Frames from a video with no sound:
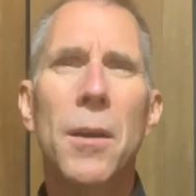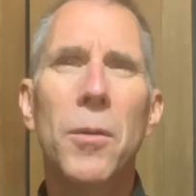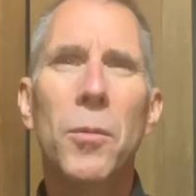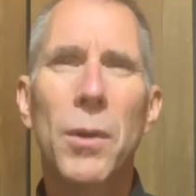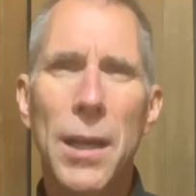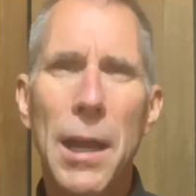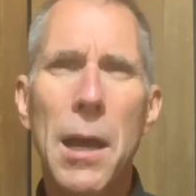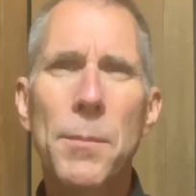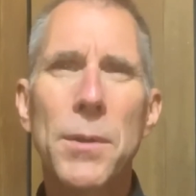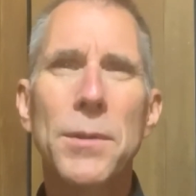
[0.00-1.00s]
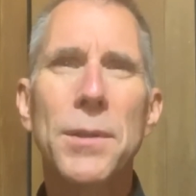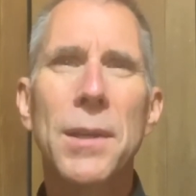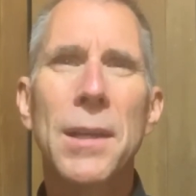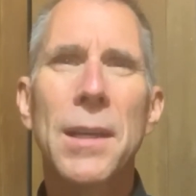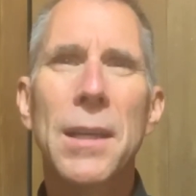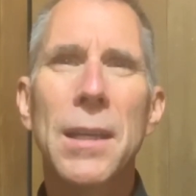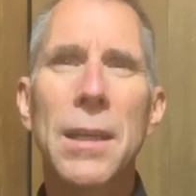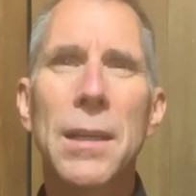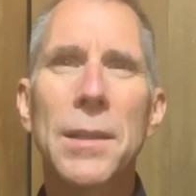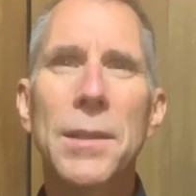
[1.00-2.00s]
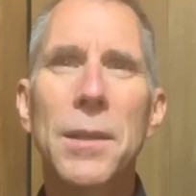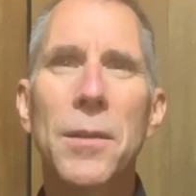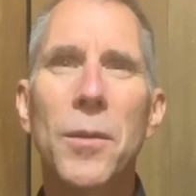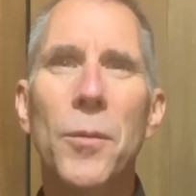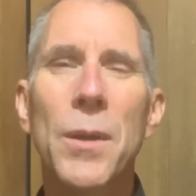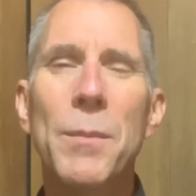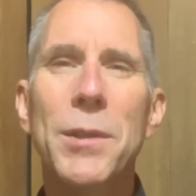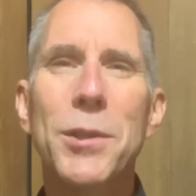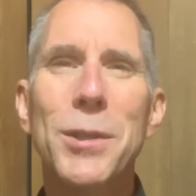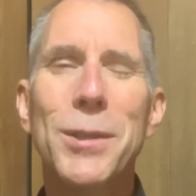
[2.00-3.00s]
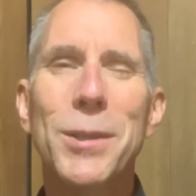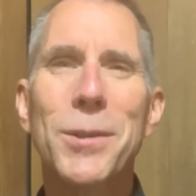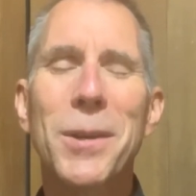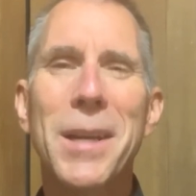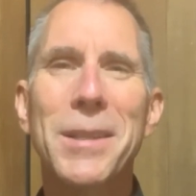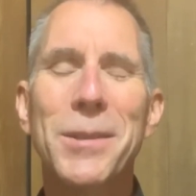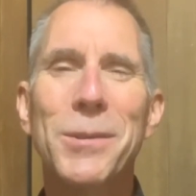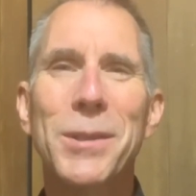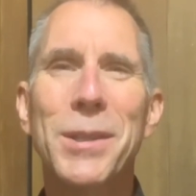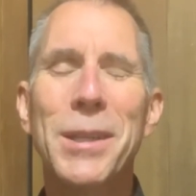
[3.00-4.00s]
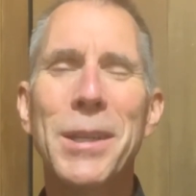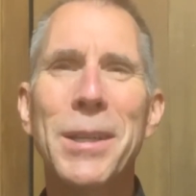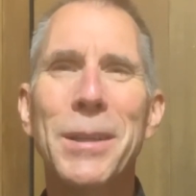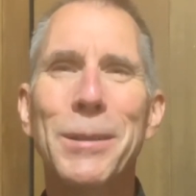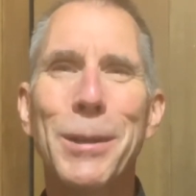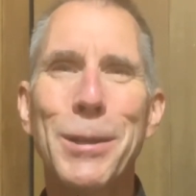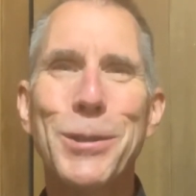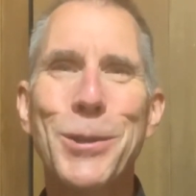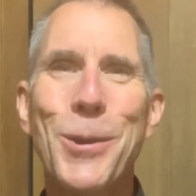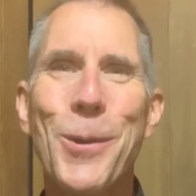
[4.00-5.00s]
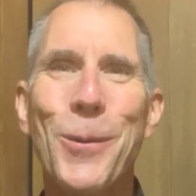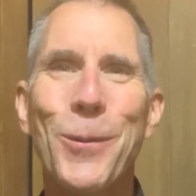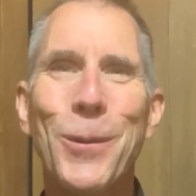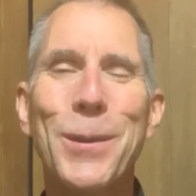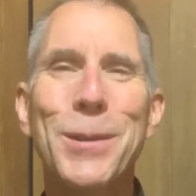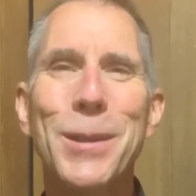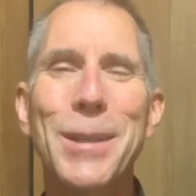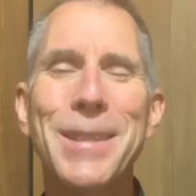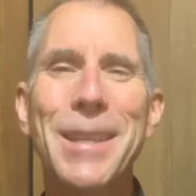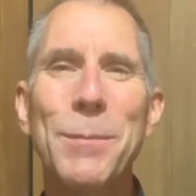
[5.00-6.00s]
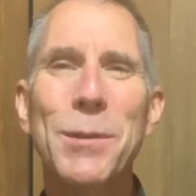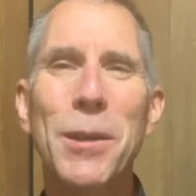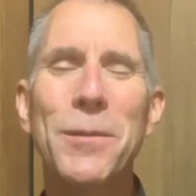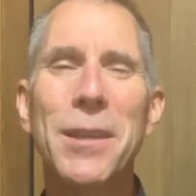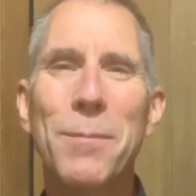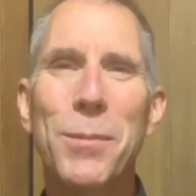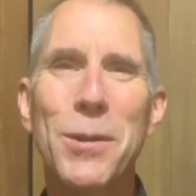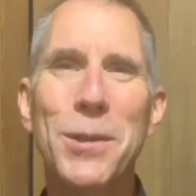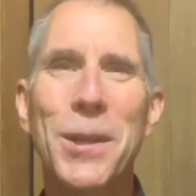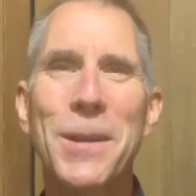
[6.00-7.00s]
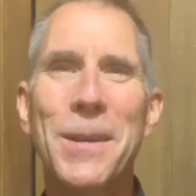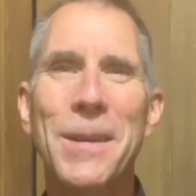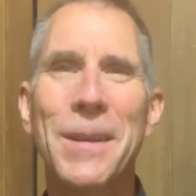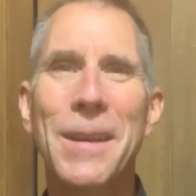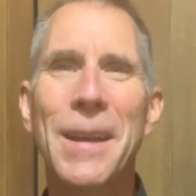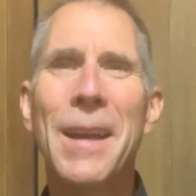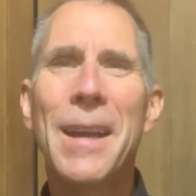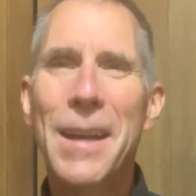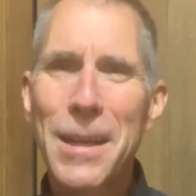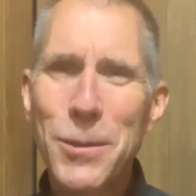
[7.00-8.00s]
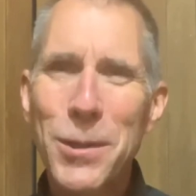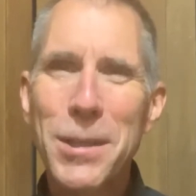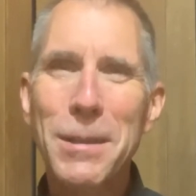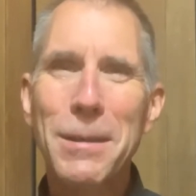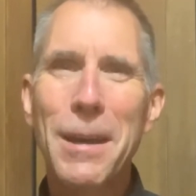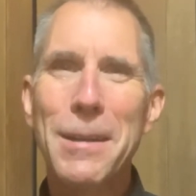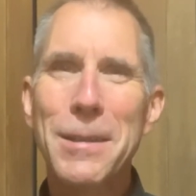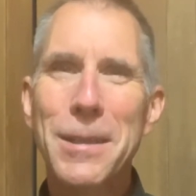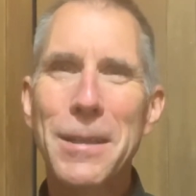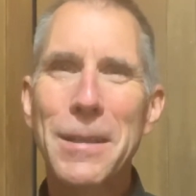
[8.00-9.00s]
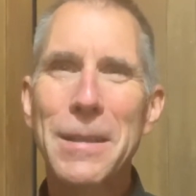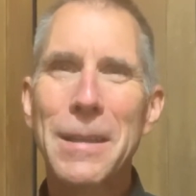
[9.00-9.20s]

What happens is we miss Jesus Christ, who is eating lunch with the same self same person. Interesting thought, isn't it?